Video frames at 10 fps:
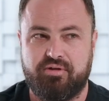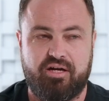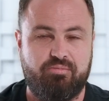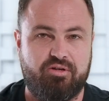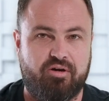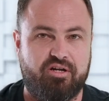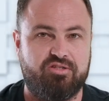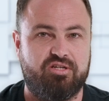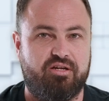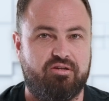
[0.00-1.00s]
I'd be quite
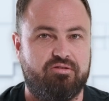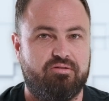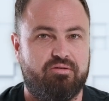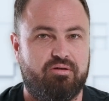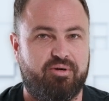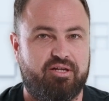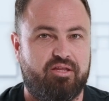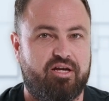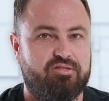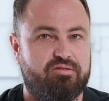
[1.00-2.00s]
excited about
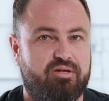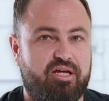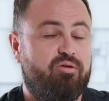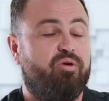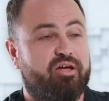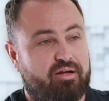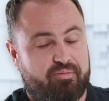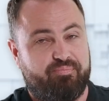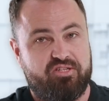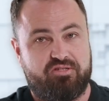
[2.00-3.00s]
that. Anyway,
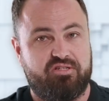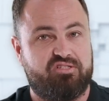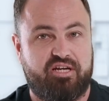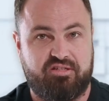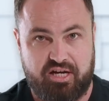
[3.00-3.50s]
these things take